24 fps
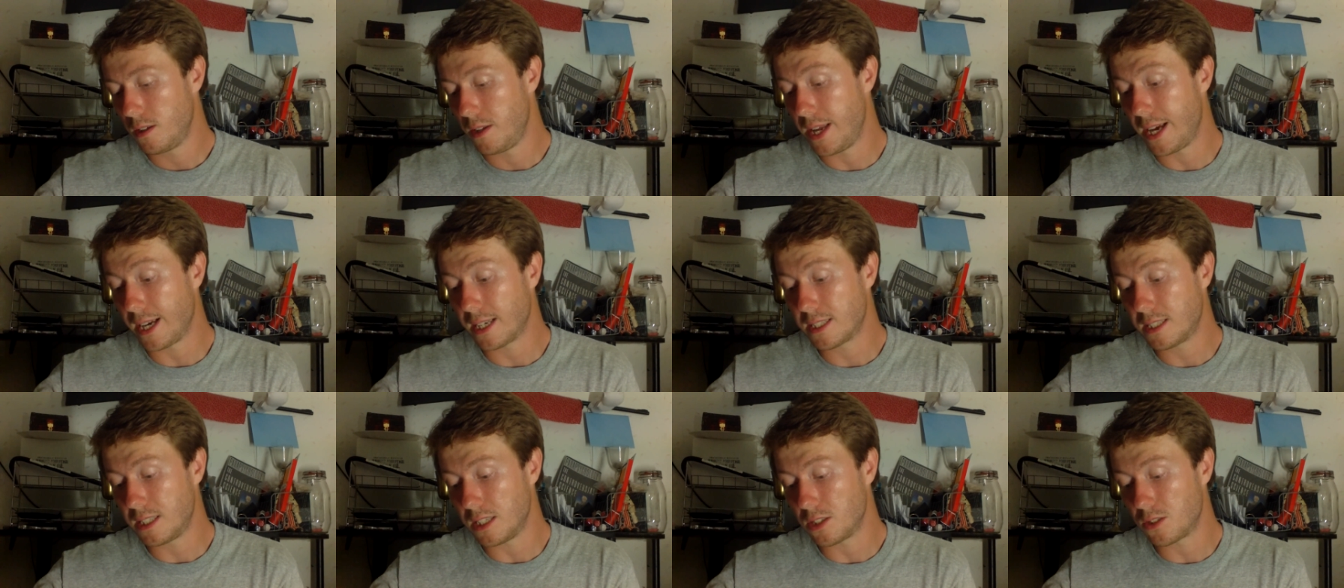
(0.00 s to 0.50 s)

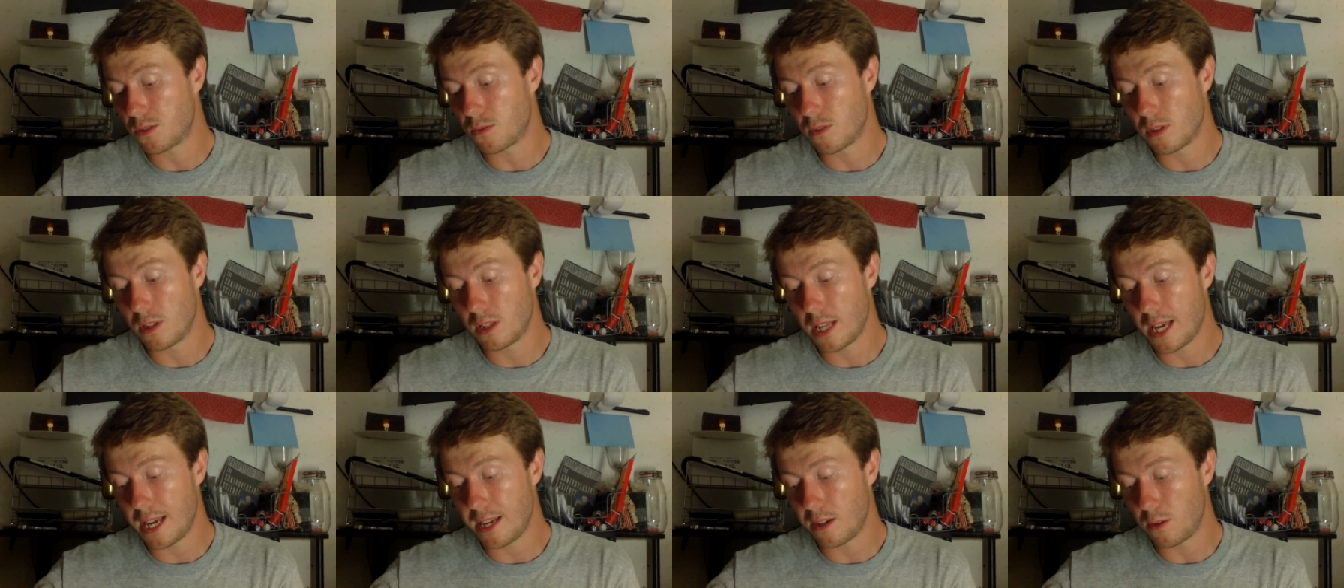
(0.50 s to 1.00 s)
Next is
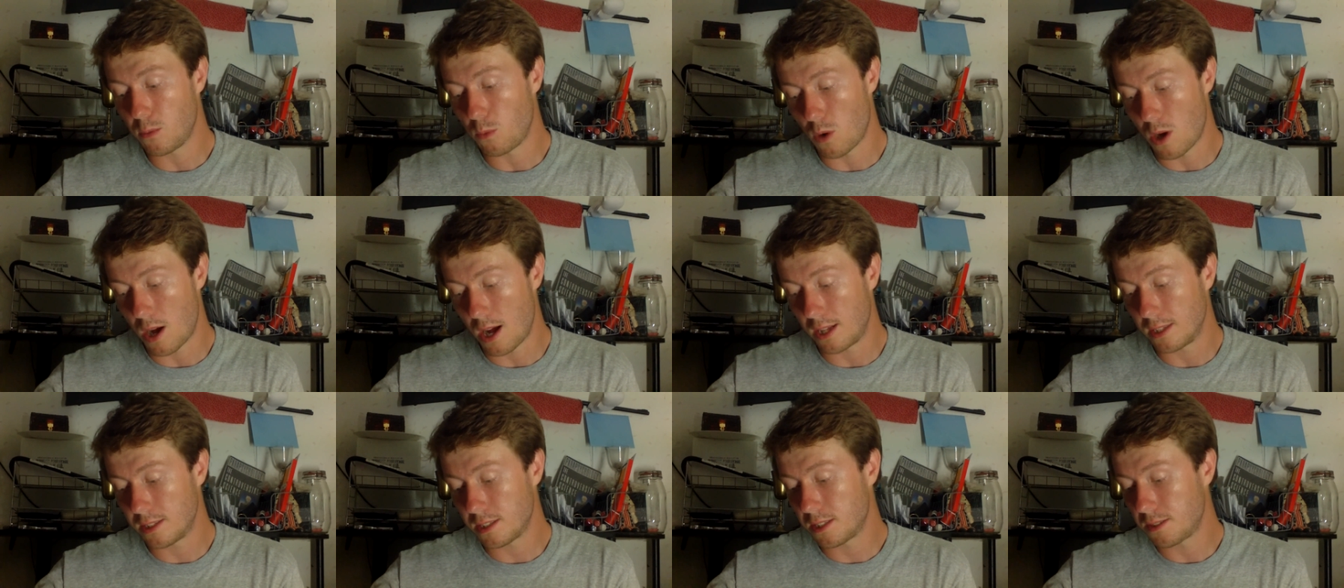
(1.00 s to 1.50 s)
Related
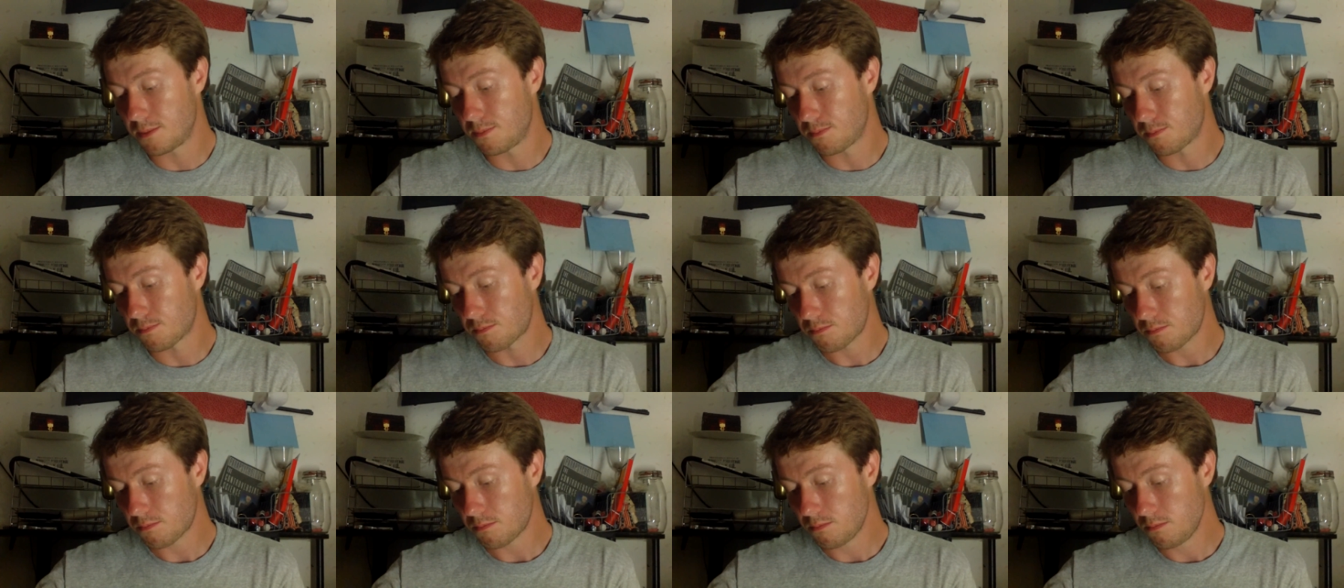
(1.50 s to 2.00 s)
Wands.
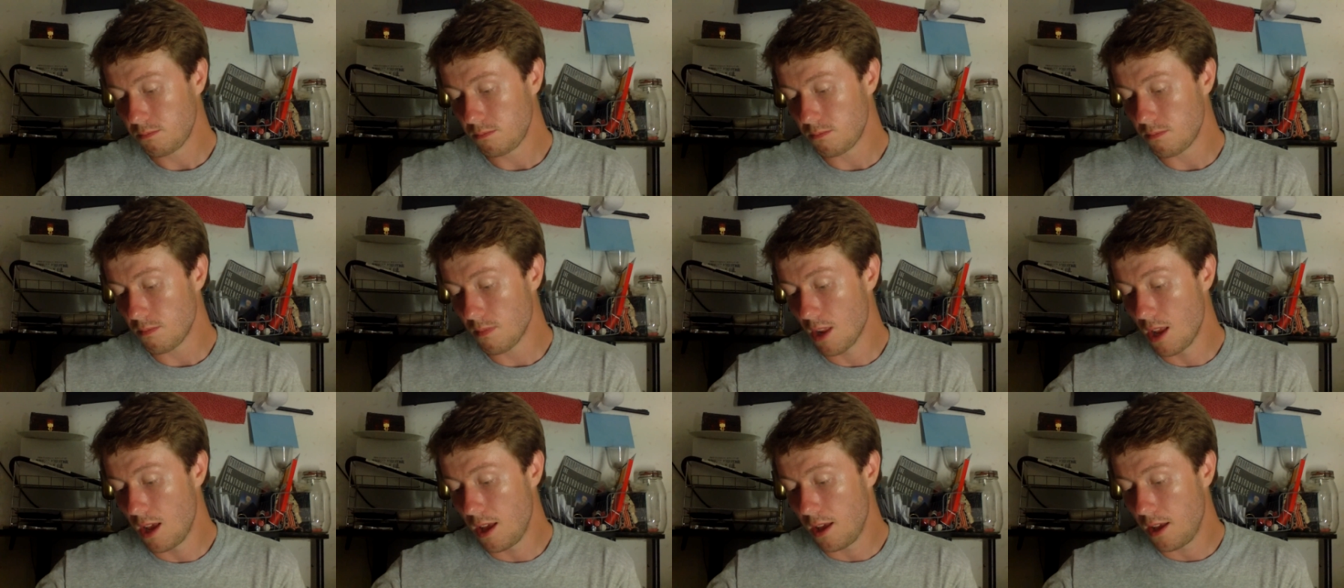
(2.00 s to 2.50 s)

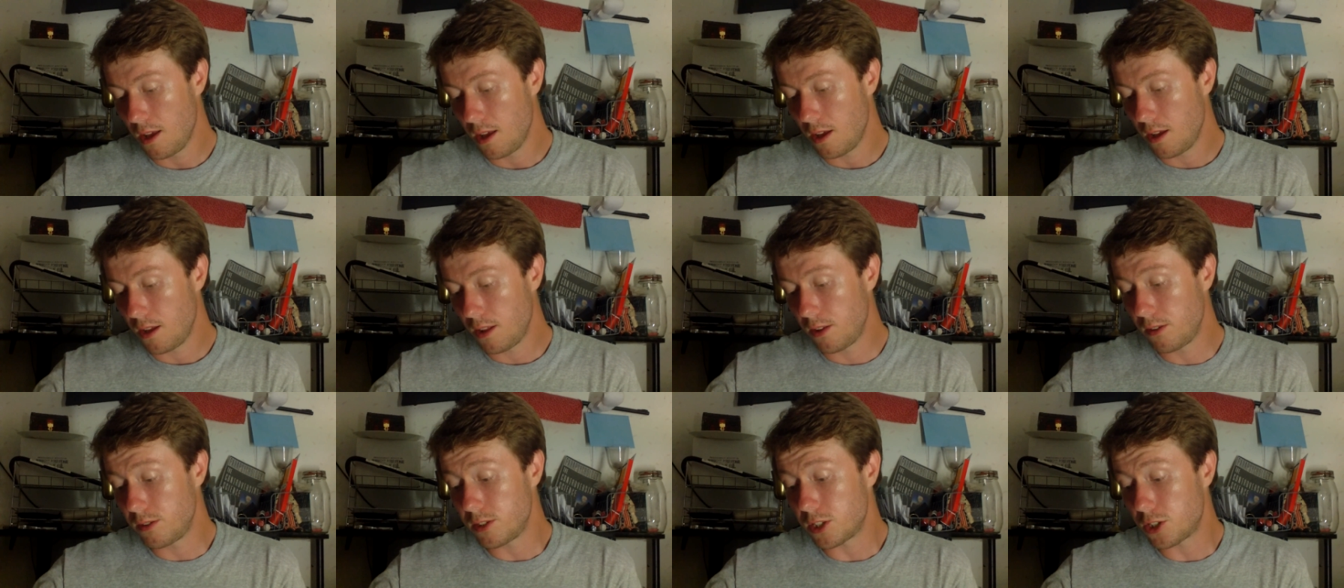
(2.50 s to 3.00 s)

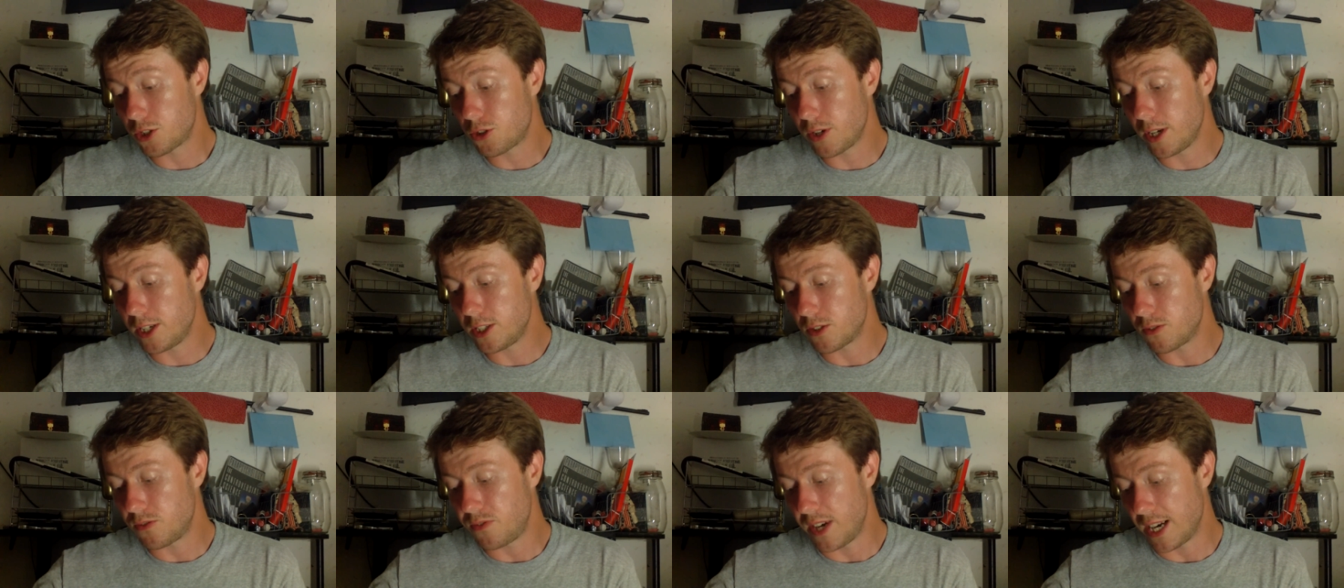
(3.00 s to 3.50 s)
There is a
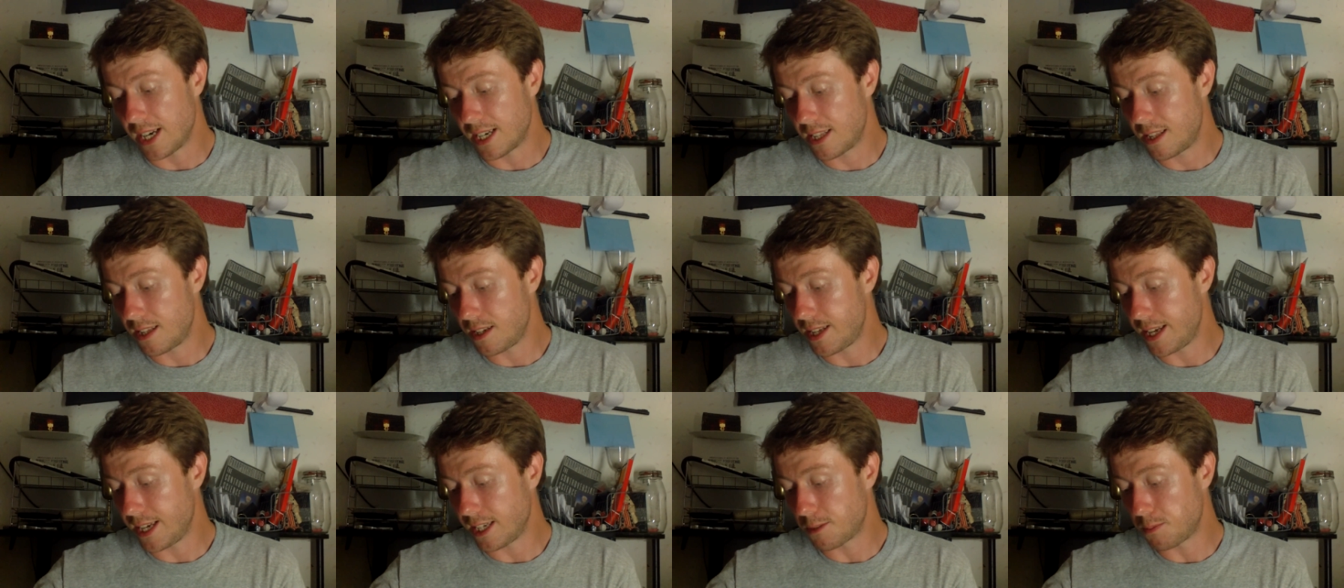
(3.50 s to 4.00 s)
strange effect
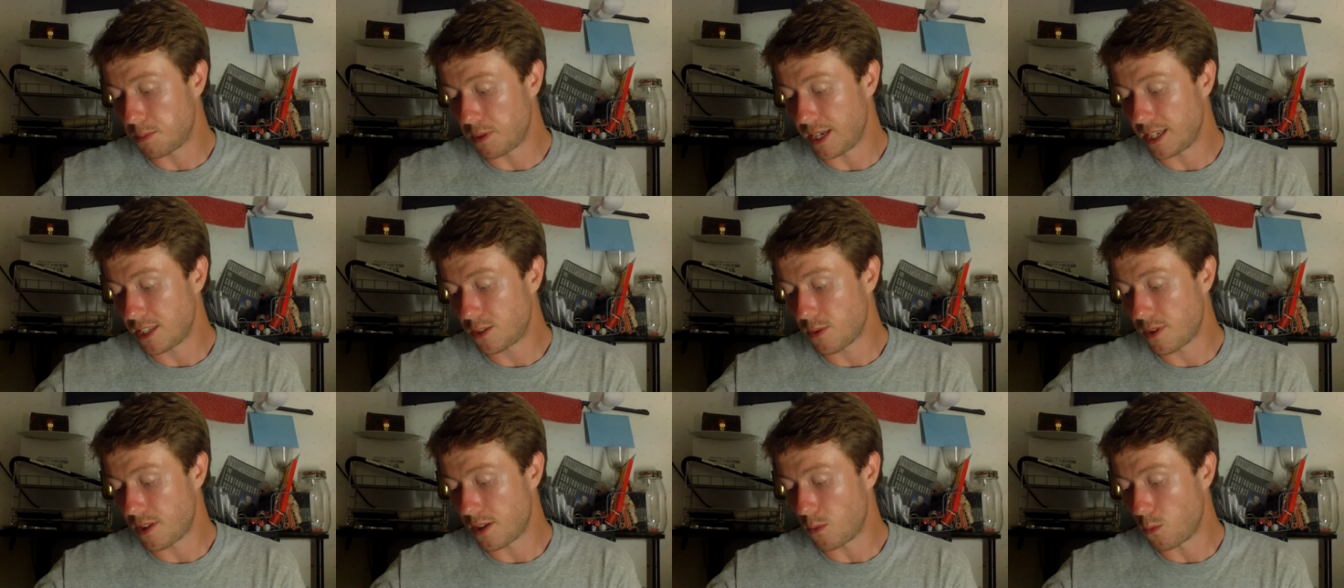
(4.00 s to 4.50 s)
that takes
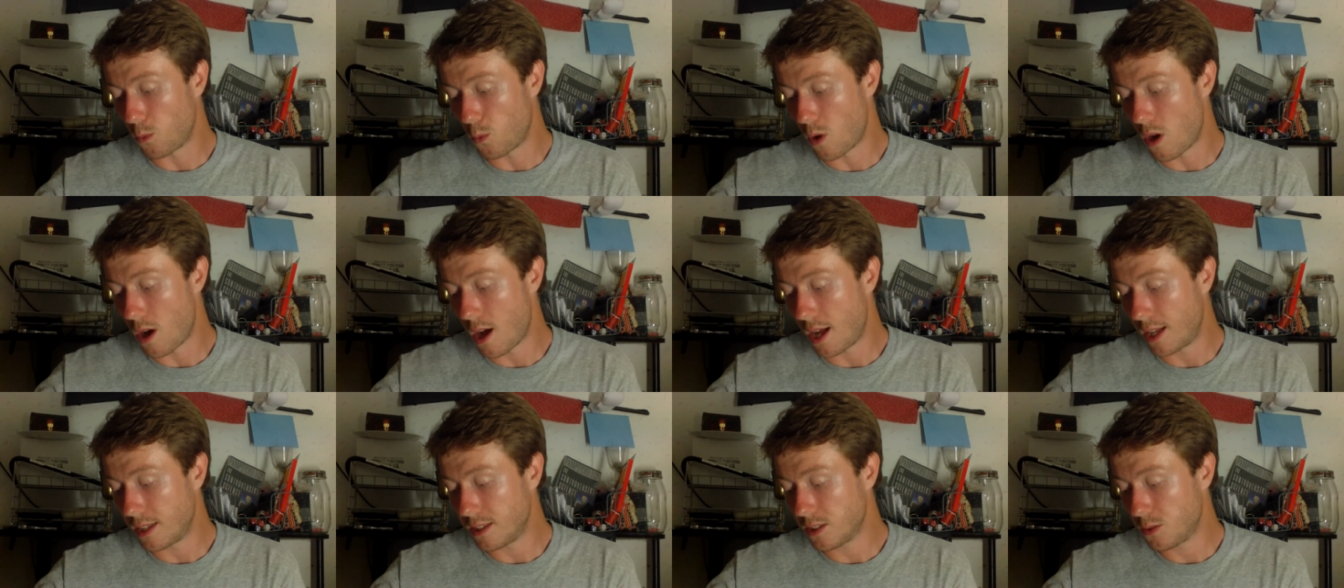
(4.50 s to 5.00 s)
place within
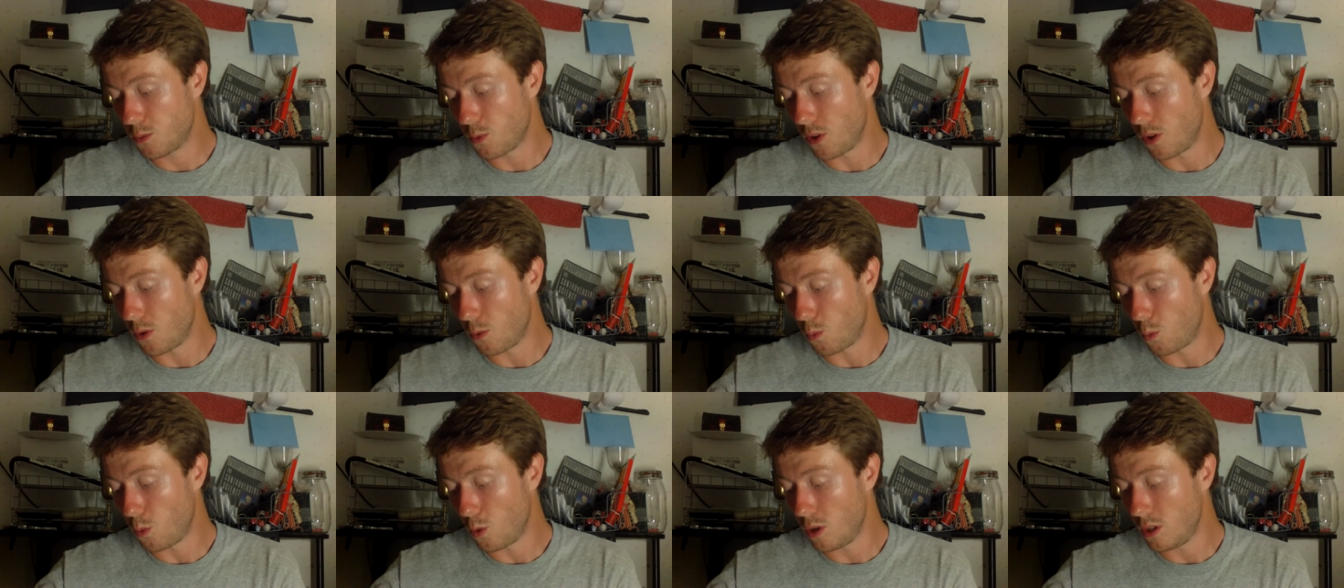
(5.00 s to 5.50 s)
wands
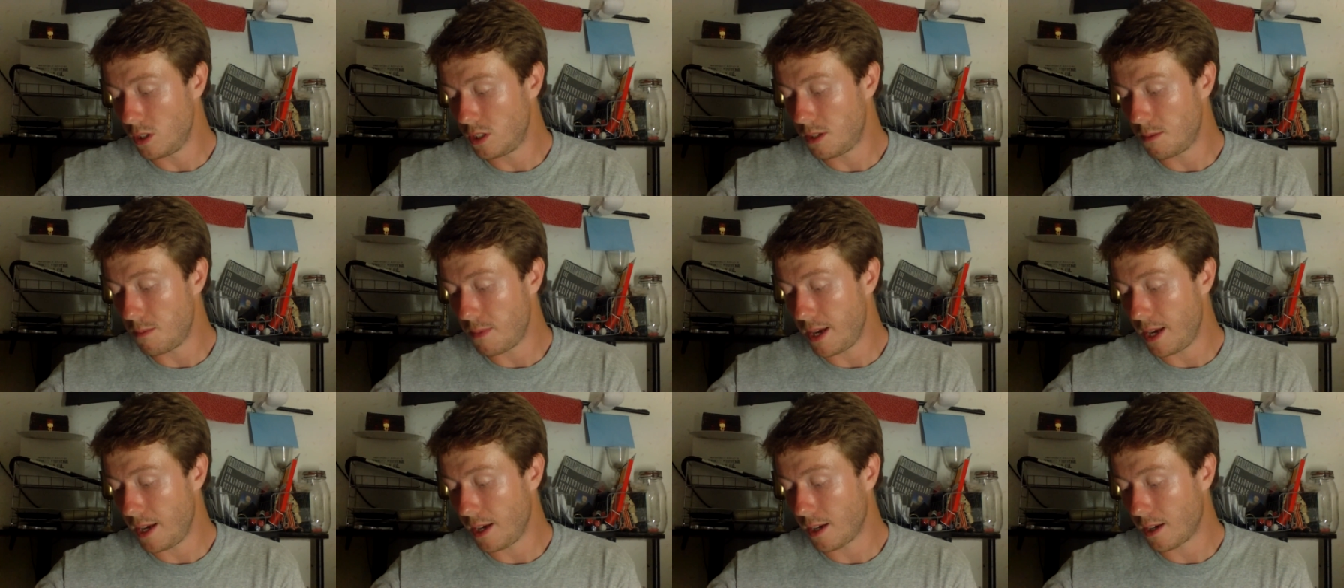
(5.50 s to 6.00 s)
when the wood
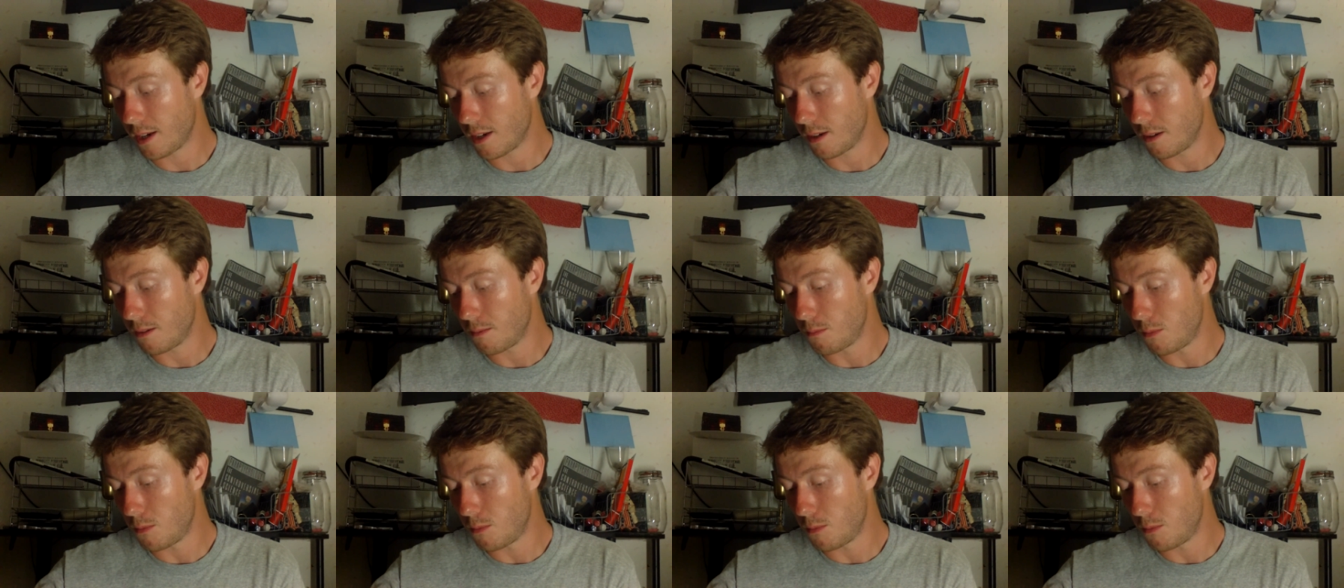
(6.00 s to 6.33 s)
to make